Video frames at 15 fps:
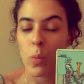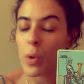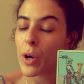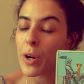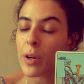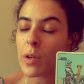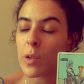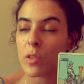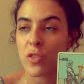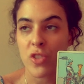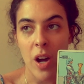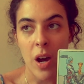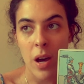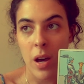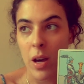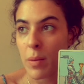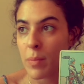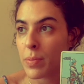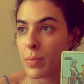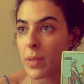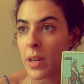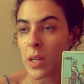work or
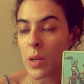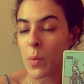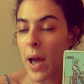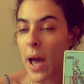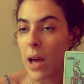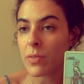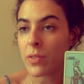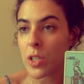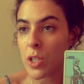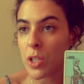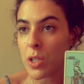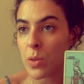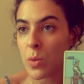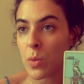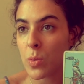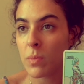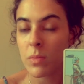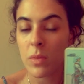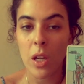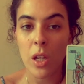job that you have to do,